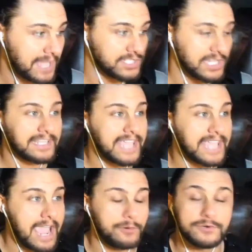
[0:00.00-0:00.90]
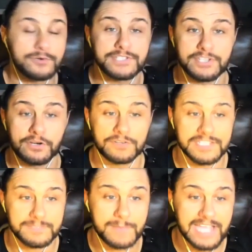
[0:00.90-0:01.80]
A lot of counters to start
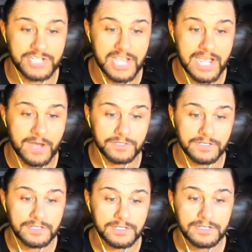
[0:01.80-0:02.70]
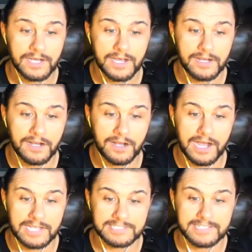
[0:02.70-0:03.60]
this match out. Uh,
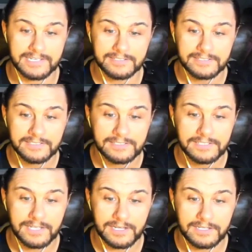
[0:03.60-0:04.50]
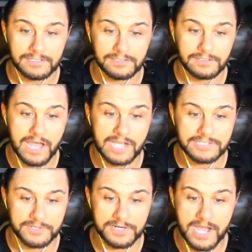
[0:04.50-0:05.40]
Asuka uh,
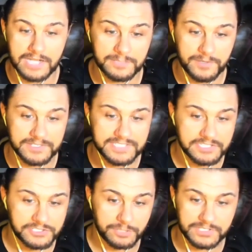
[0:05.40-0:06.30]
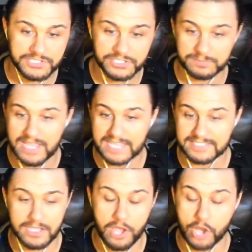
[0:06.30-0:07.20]
locks on an octopus. It's a German
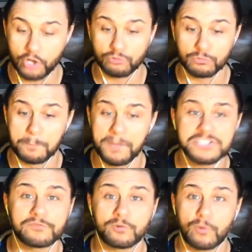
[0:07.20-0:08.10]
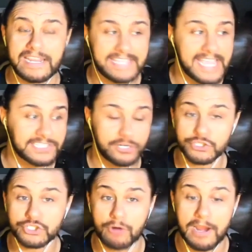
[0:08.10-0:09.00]
suplex. A, a, bunch of great kicks.
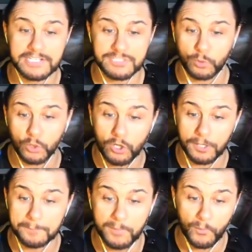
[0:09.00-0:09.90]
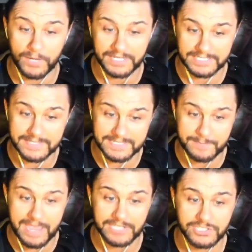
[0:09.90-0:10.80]
Her strikes were on point in
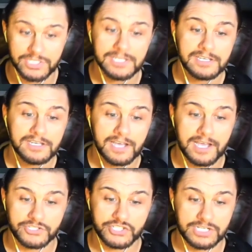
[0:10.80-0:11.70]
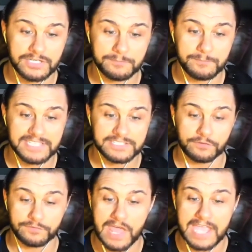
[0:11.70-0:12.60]
this match. Uh, she missed
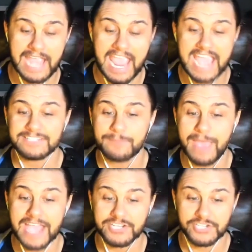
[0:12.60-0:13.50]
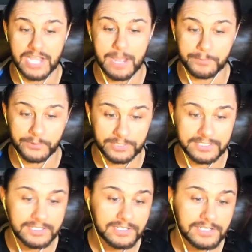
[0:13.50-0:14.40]
her flying ass smash and got
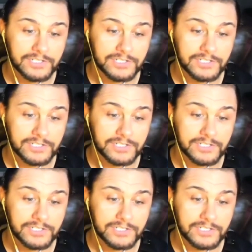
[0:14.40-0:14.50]
booted.